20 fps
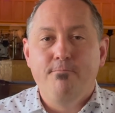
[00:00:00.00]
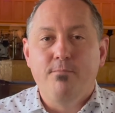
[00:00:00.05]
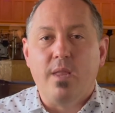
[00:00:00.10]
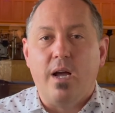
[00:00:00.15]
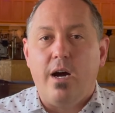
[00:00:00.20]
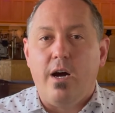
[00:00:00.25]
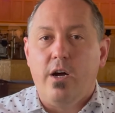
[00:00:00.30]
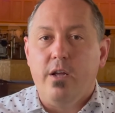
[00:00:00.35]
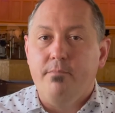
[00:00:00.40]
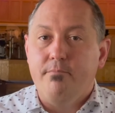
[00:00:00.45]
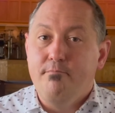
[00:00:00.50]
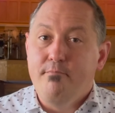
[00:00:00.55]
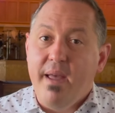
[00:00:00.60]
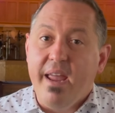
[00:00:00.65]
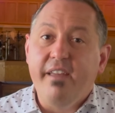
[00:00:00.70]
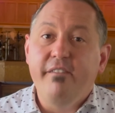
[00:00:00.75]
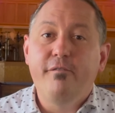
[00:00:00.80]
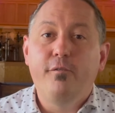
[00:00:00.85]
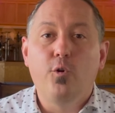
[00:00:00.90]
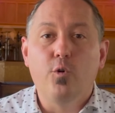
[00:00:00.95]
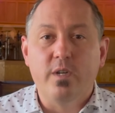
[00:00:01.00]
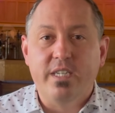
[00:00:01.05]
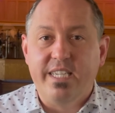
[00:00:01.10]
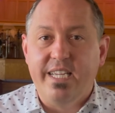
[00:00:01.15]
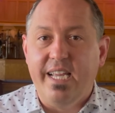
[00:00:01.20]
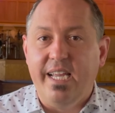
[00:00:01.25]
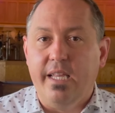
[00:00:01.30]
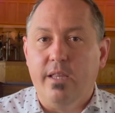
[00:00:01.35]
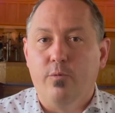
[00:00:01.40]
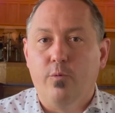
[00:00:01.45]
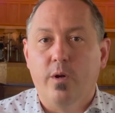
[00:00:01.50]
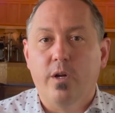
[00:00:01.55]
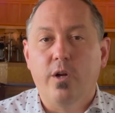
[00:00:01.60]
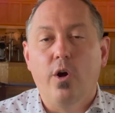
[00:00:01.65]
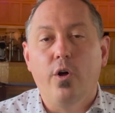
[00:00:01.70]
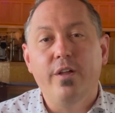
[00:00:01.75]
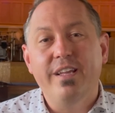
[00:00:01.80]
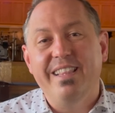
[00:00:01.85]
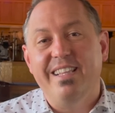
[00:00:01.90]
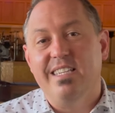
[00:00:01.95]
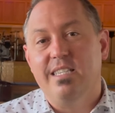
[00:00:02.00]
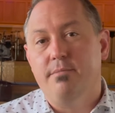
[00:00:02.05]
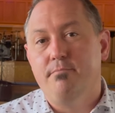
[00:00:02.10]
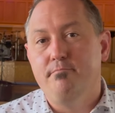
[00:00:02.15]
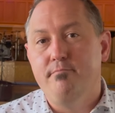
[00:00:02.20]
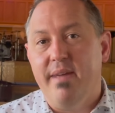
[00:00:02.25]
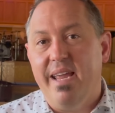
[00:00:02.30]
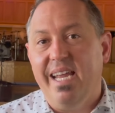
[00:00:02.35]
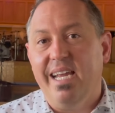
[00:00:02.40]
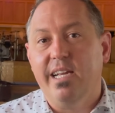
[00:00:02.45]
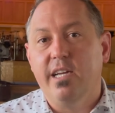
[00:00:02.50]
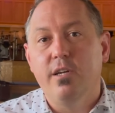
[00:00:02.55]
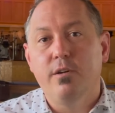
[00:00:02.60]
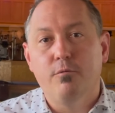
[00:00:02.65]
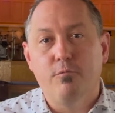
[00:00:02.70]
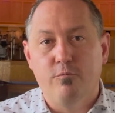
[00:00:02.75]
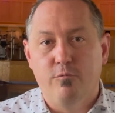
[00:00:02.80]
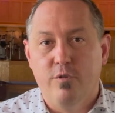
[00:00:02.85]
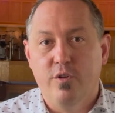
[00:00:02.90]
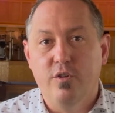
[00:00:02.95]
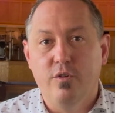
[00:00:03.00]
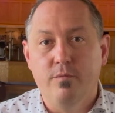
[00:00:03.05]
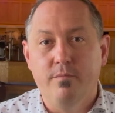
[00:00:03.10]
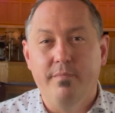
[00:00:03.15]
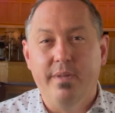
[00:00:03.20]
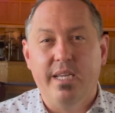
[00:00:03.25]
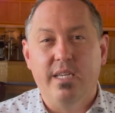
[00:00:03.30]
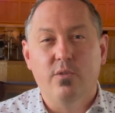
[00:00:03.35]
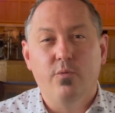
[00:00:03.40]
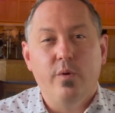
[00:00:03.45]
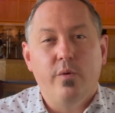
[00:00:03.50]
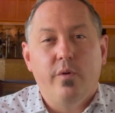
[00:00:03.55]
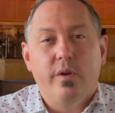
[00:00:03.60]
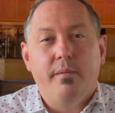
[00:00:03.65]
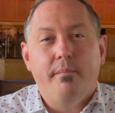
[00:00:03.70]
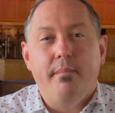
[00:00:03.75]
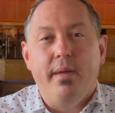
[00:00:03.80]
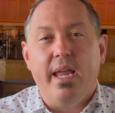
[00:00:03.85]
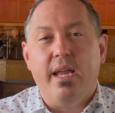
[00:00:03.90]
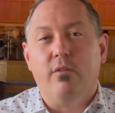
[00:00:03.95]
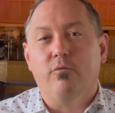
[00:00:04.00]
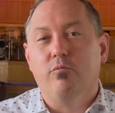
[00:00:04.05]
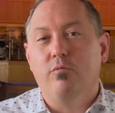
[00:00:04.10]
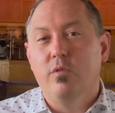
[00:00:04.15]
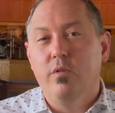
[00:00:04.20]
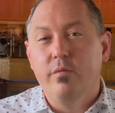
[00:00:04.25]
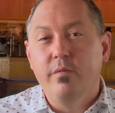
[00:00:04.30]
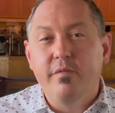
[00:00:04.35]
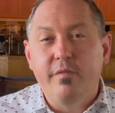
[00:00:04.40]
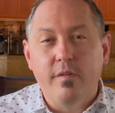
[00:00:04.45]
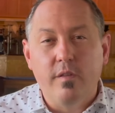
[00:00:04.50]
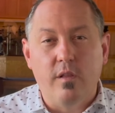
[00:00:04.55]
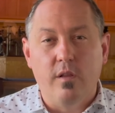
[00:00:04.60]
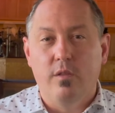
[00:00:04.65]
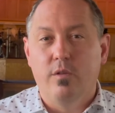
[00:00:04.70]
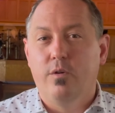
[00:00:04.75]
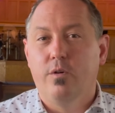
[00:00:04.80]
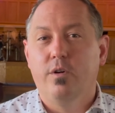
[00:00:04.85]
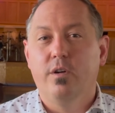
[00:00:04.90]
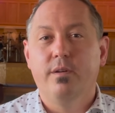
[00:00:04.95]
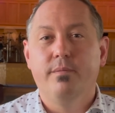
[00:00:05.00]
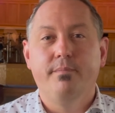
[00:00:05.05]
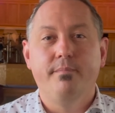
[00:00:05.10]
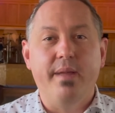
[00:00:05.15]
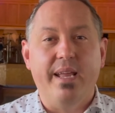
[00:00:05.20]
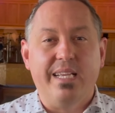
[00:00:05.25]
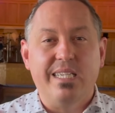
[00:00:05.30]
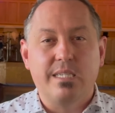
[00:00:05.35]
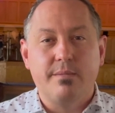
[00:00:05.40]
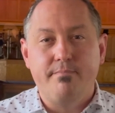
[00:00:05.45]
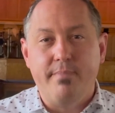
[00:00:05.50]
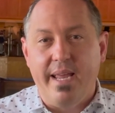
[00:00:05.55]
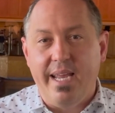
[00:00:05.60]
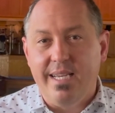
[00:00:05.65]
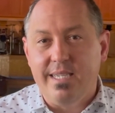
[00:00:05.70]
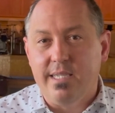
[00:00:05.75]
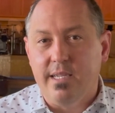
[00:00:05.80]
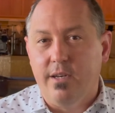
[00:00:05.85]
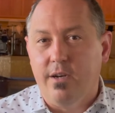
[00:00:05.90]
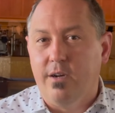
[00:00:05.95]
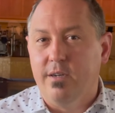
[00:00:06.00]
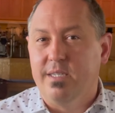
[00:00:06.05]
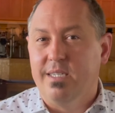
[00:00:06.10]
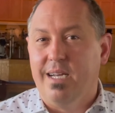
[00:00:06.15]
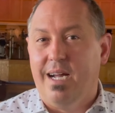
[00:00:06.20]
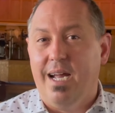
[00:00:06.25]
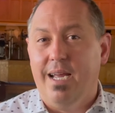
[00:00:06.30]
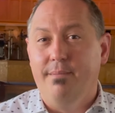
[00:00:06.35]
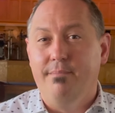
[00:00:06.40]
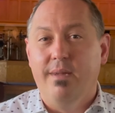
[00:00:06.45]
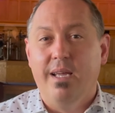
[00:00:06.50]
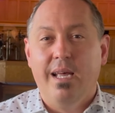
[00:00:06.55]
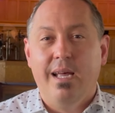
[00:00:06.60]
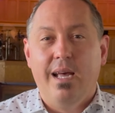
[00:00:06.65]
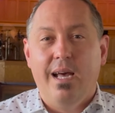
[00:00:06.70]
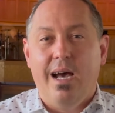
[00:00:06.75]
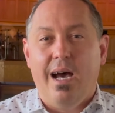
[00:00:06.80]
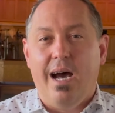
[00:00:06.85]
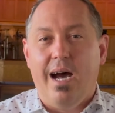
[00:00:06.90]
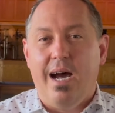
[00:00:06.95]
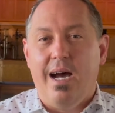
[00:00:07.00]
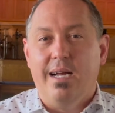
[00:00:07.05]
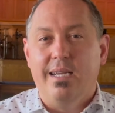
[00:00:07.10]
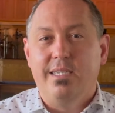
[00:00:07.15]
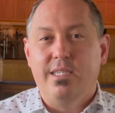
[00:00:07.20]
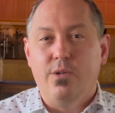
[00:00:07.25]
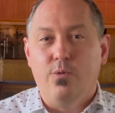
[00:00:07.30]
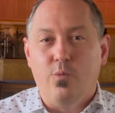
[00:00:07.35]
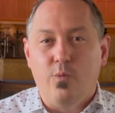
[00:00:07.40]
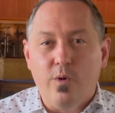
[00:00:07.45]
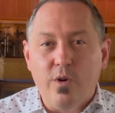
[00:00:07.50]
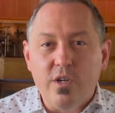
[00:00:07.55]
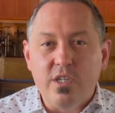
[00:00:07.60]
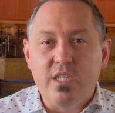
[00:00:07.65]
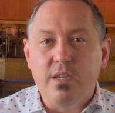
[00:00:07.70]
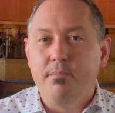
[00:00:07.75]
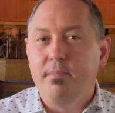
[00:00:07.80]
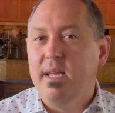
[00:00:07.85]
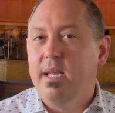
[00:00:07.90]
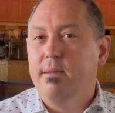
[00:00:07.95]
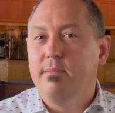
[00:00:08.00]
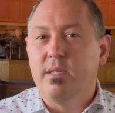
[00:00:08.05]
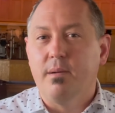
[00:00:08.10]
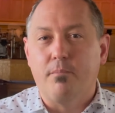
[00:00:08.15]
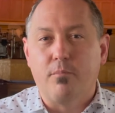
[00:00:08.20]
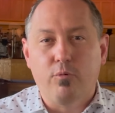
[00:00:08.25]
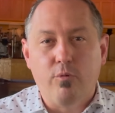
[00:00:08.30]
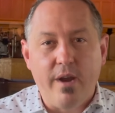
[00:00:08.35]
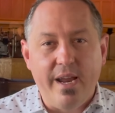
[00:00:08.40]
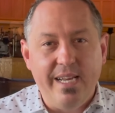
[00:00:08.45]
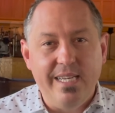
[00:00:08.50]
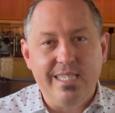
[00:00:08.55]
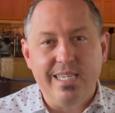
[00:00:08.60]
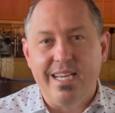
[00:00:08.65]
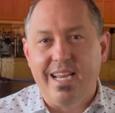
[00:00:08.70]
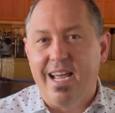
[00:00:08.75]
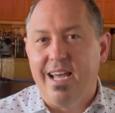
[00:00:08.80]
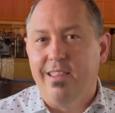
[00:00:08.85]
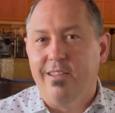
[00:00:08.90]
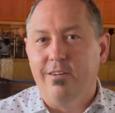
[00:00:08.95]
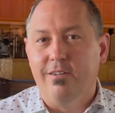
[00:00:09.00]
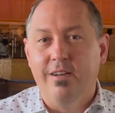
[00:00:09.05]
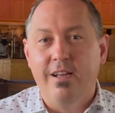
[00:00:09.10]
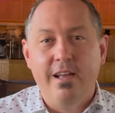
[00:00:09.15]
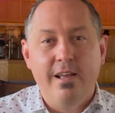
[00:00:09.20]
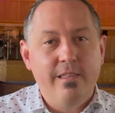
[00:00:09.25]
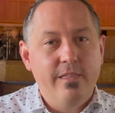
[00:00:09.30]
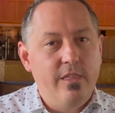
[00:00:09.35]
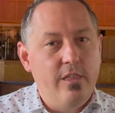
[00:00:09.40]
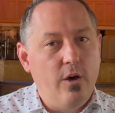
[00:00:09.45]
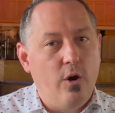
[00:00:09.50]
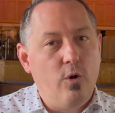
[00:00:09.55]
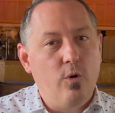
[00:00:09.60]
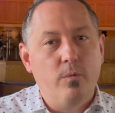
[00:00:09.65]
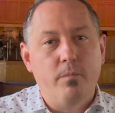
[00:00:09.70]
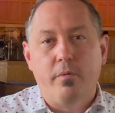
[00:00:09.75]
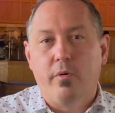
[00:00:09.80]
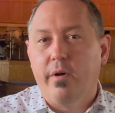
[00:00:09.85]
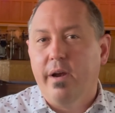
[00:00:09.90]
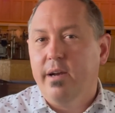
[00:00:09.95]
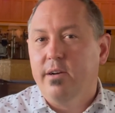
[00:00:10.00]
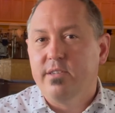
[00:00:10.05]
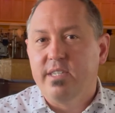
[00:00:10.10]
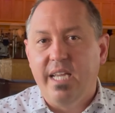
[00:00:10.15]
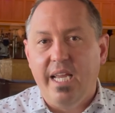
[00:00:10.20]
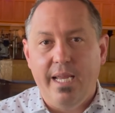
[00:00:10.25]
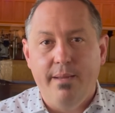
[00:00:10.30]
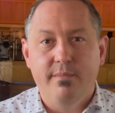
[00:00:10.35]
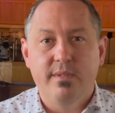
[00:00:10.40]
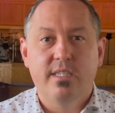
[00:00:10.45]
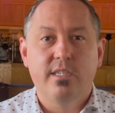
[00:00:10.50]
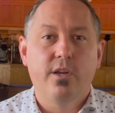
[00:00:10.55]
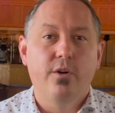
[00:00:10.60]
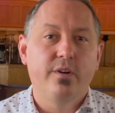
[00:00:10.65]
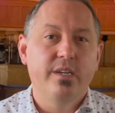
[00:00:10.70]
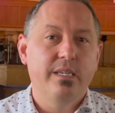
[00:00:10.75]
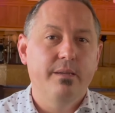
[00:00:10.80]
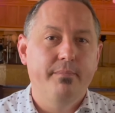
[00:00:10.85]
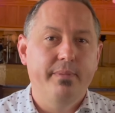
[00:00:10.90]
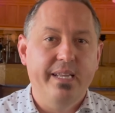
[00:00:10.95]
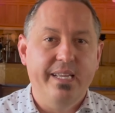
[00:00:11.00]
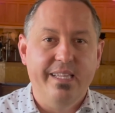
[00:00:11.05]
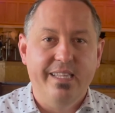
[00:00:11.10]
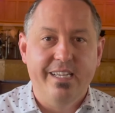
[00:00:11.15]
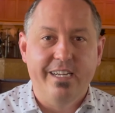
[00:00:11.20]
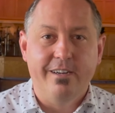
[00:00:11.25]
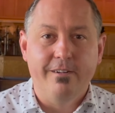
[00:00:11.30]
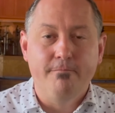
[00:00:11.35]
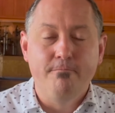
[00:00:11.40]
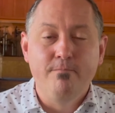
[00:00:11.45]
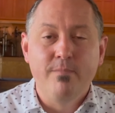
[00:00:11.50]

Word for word: on May 14th. We're calling this Make Room because we want to make room for the Lord, make space in our time uh, to worship worship Him, to pray together. The whole prayer team is going to be there.